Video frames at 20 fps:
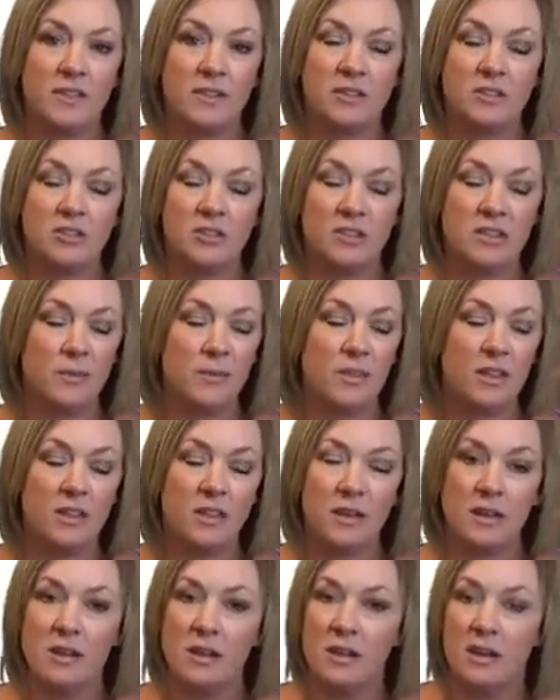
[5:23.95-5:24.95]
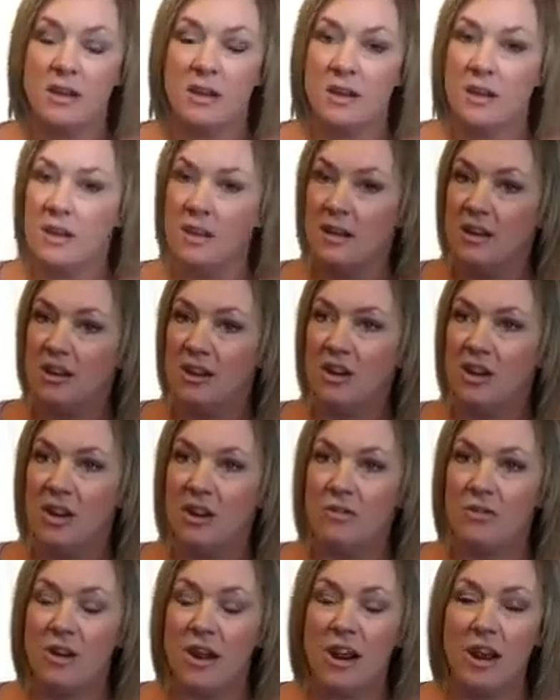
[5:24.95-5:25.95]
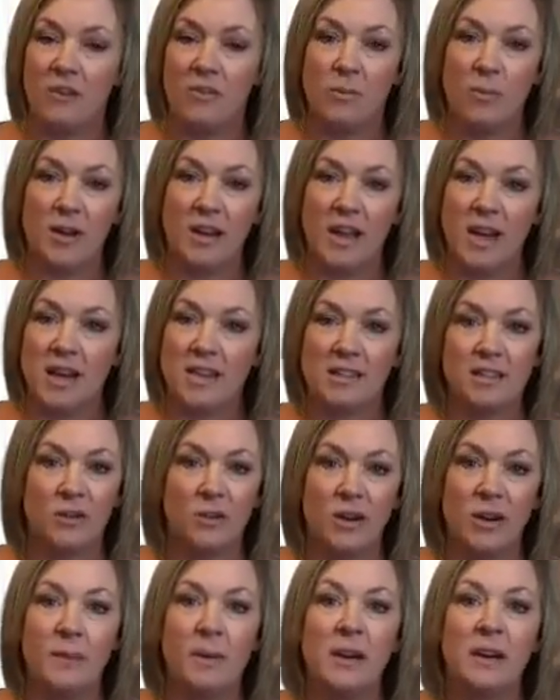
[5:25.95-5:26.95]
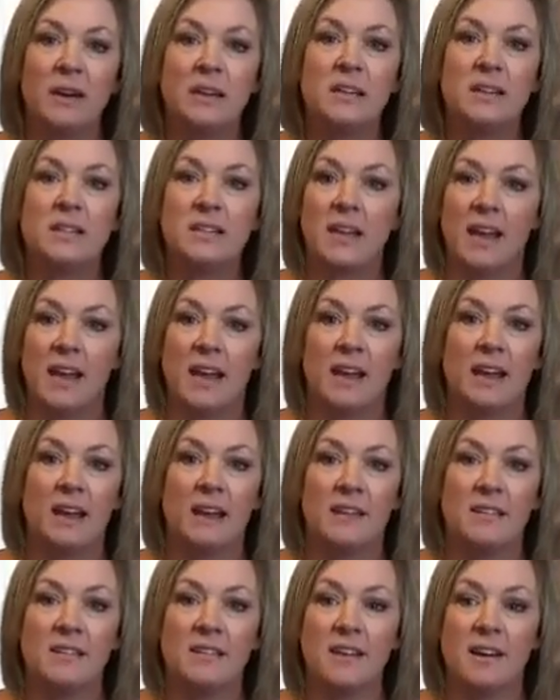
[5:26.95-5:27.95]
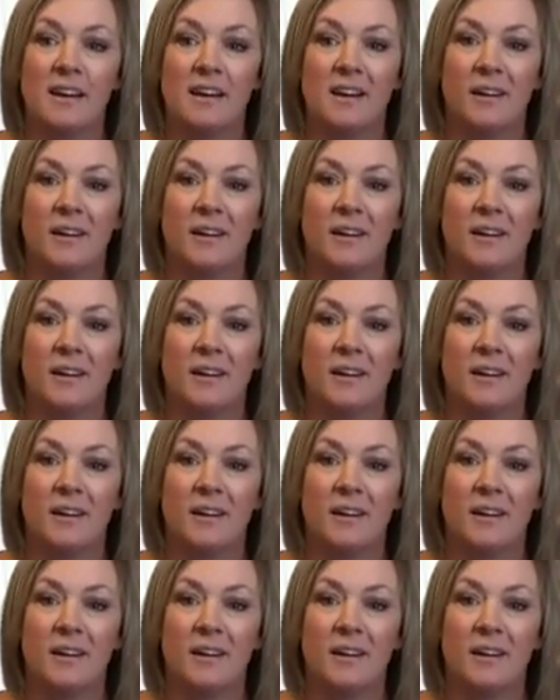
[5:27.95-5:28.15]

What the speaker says: It's just something that, you know, not everybody has a grandparent, and